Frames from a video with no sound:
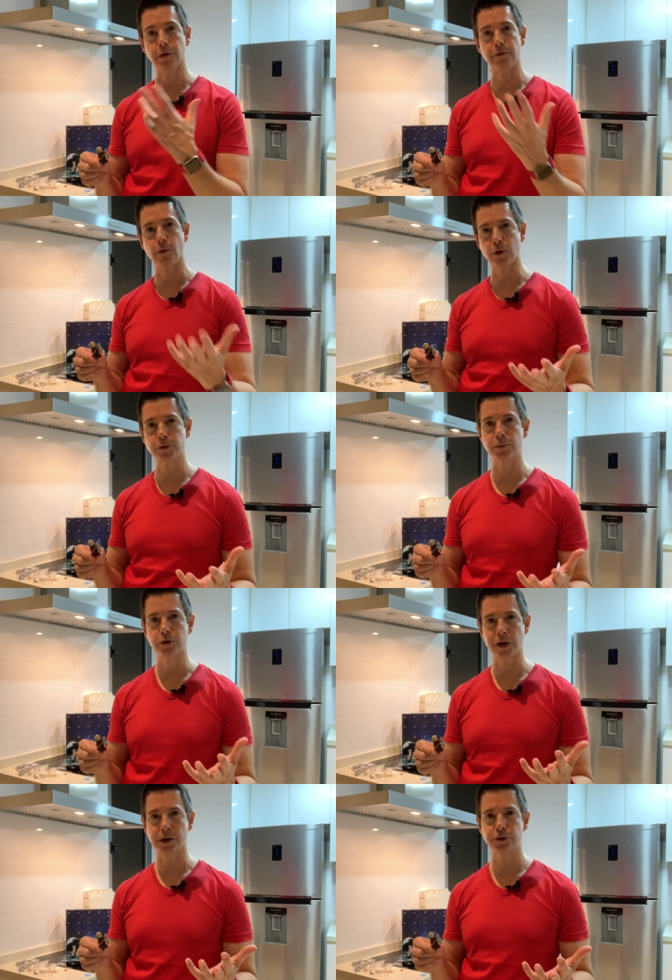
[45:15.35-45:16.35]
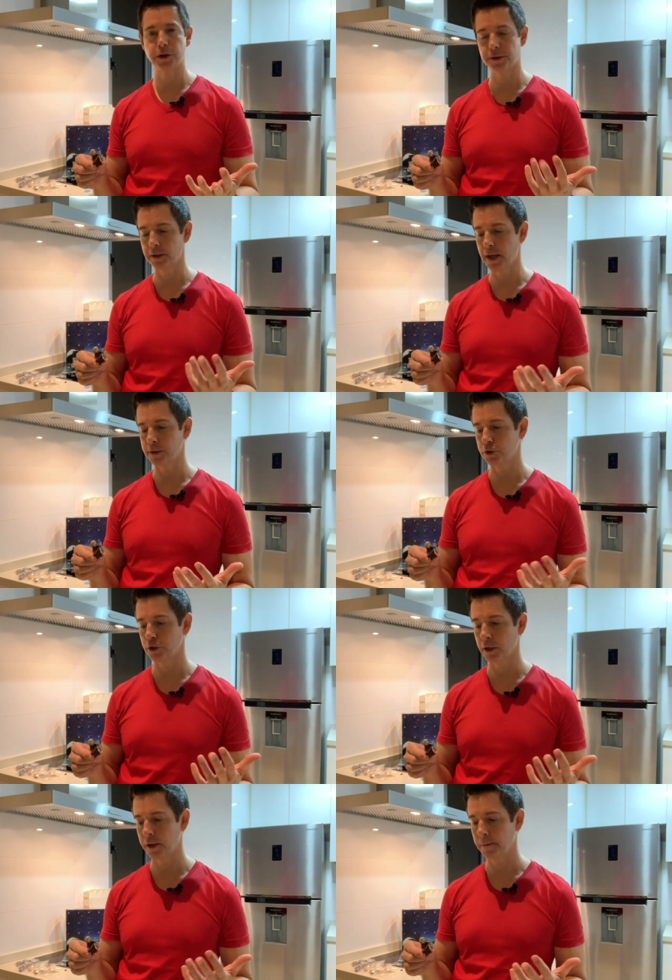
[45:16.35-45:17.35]
the force projection in the Last
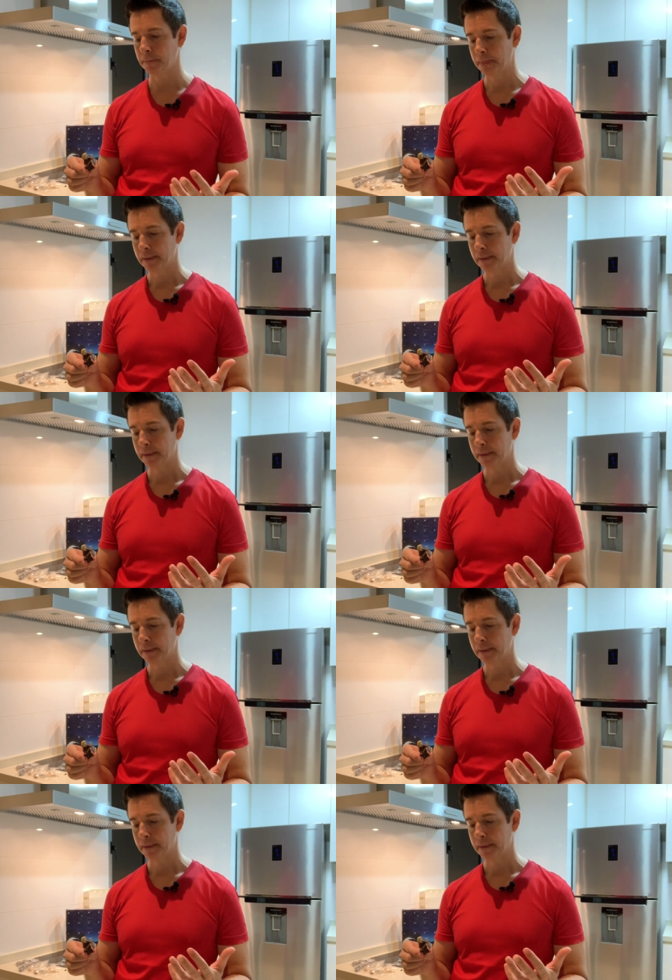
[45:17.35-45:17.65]
Jedi,